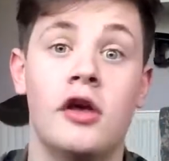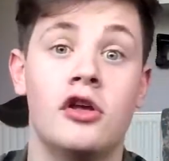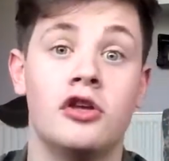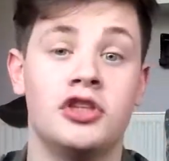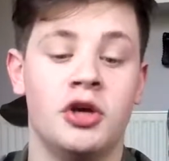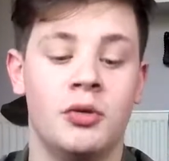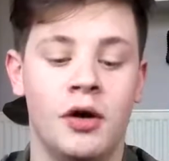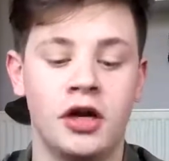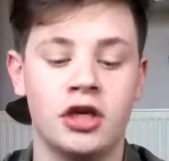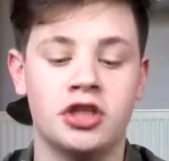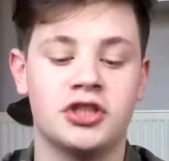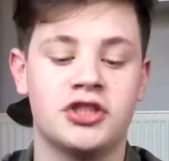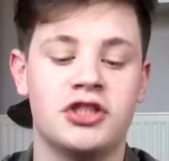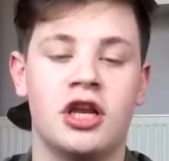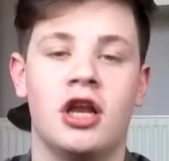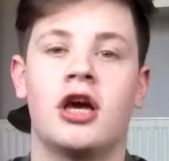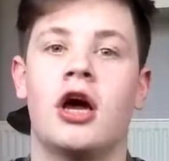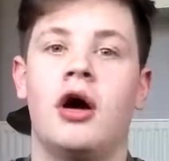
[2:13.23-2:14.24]
So you want to just
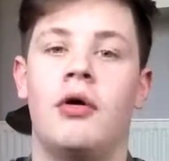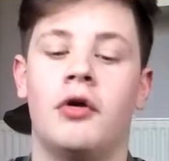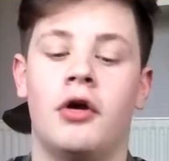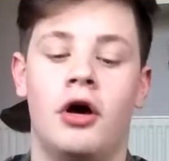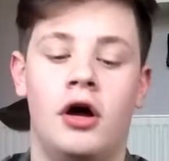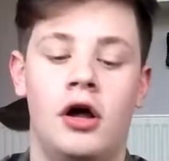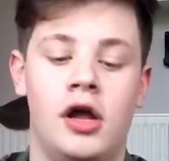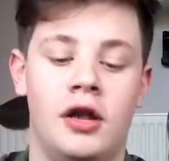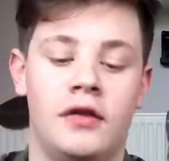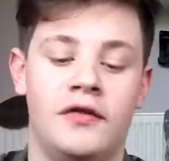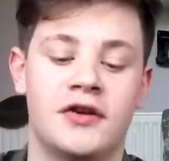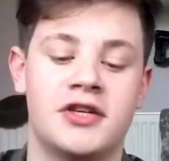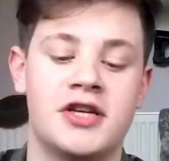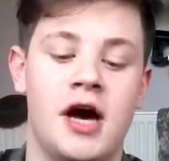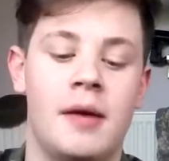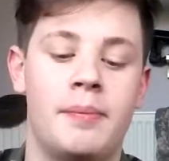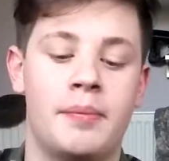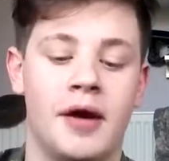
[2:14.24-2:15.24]
silicone oil the
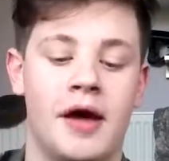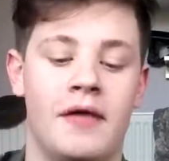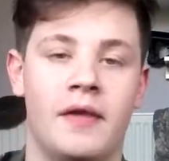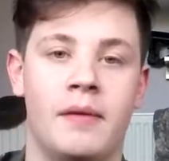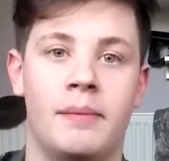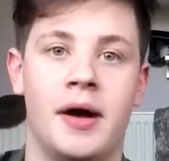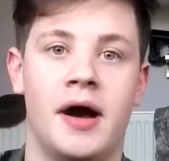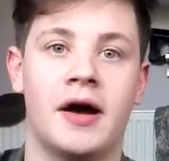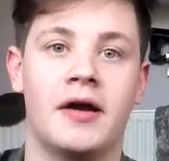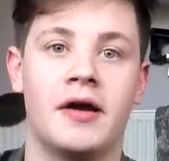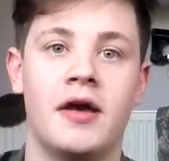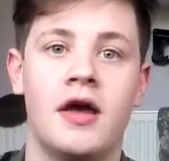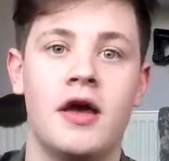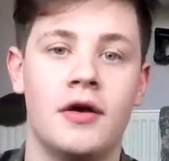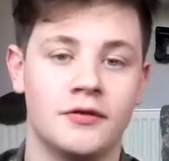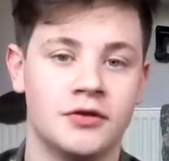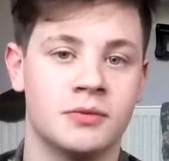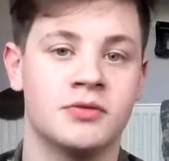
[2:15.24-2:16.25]
top and the back.
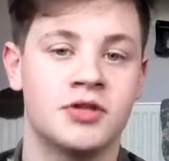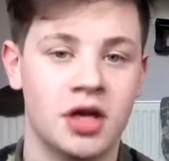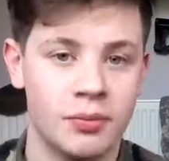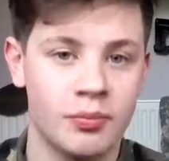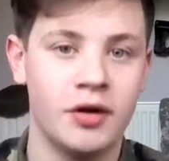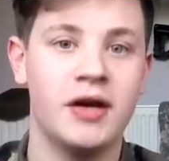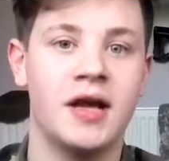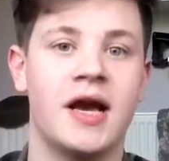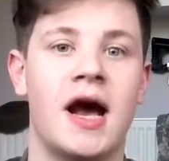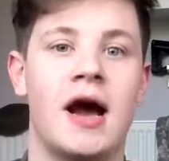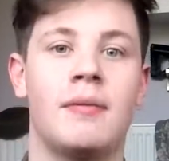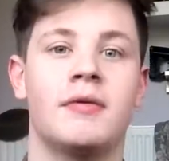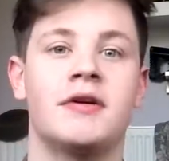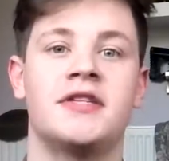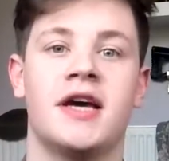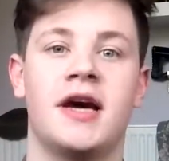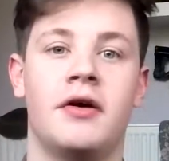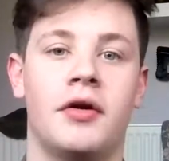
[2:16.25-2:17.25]
So I'm just going to bring the camera
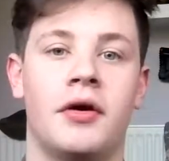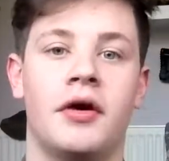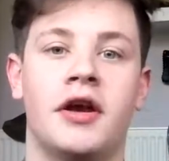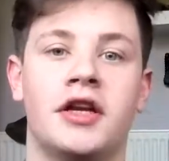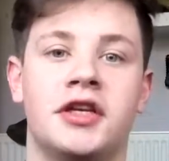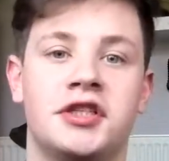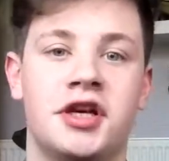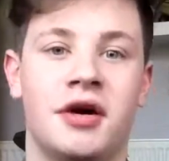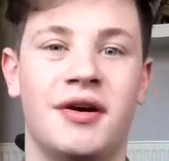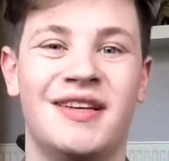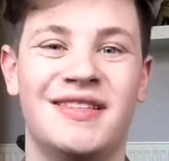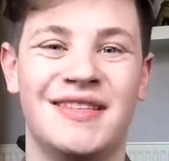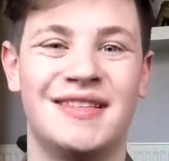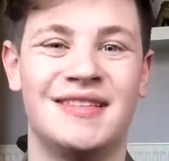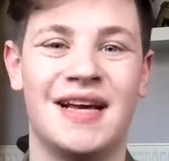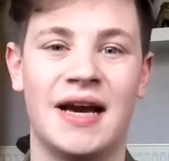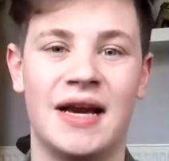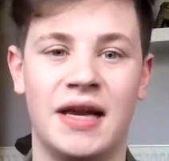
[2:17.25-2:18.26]
down. I'm going to show you
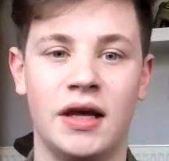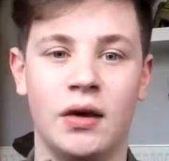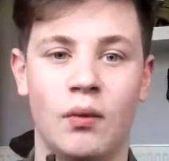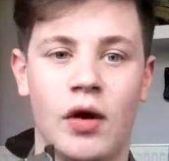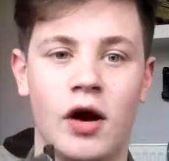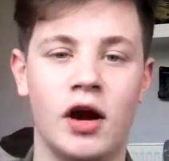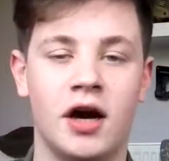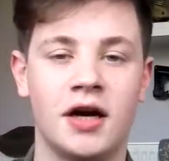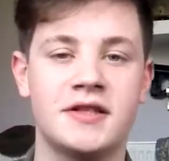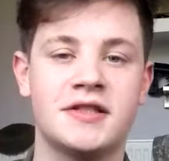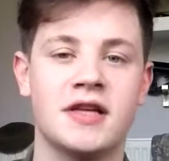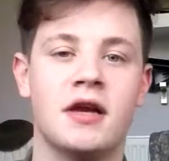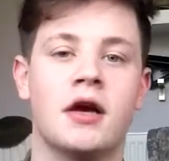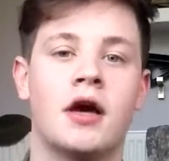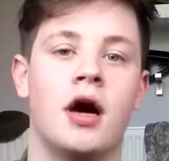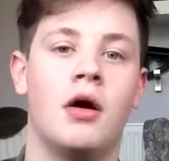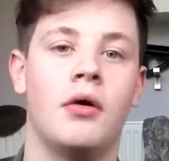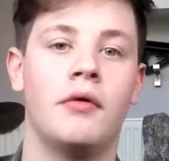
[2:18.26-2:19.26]
exactly where I
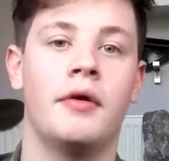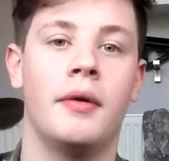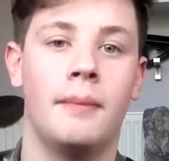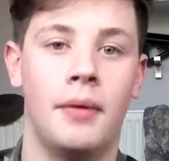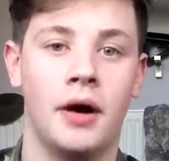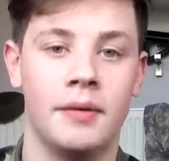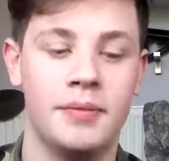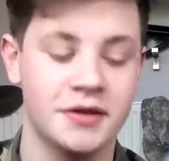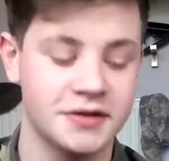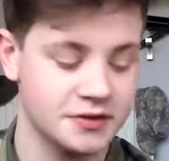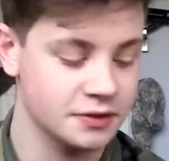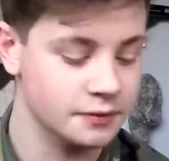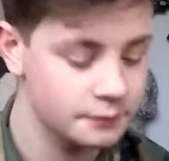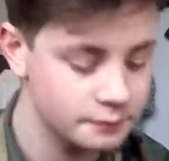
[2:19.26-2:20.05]
silicone my pistol.